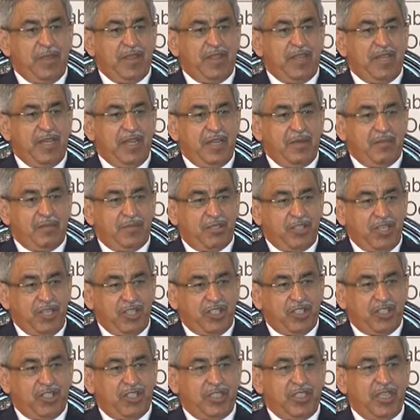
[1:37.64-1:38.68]
and the
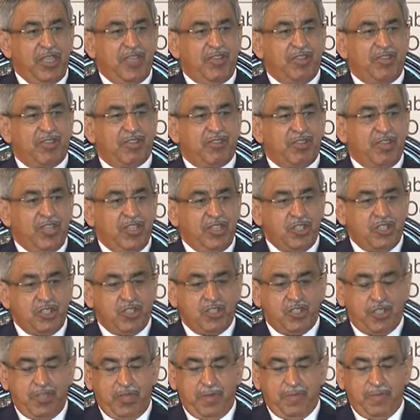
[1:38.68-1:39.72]
admiration and the
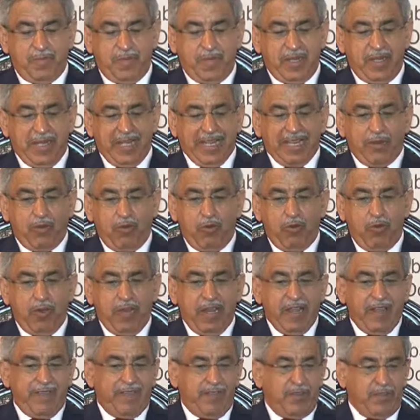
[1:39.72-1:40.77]
relationship at all
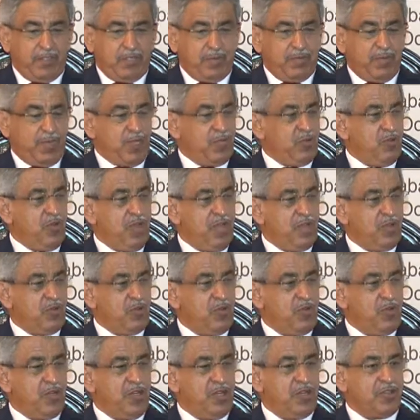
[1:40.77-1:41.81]
levels between the
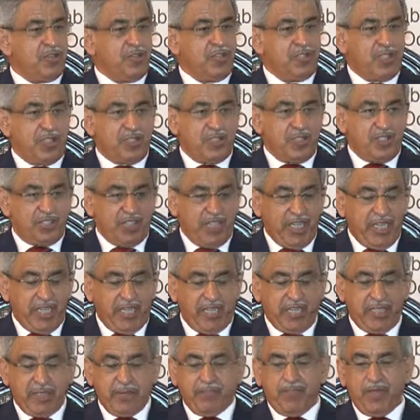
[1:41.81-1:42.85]
two countries is
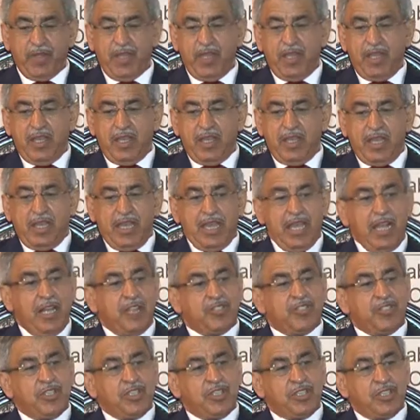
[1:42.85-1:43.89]
great.
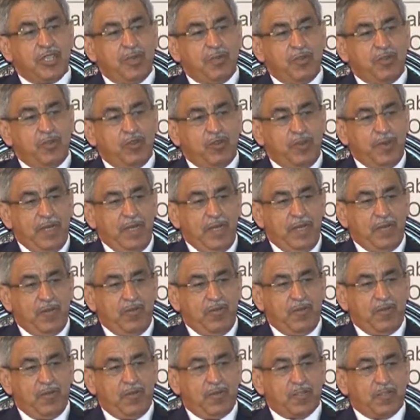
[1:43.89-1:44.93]
Health system in Oman,
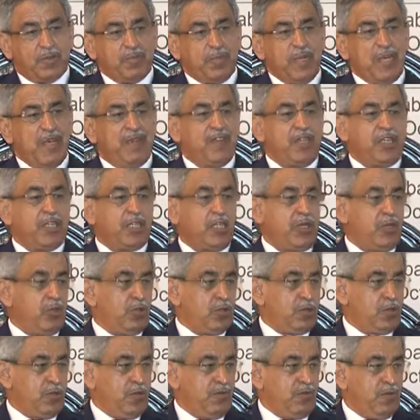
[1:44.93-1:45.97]
of course, benefited a
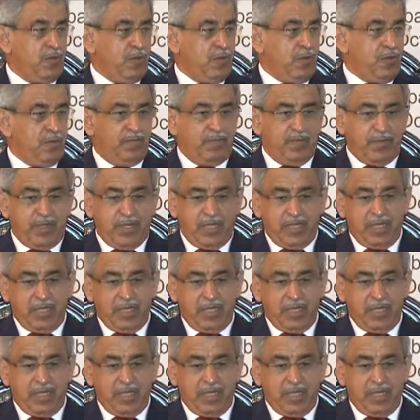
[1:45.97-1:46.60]
lot from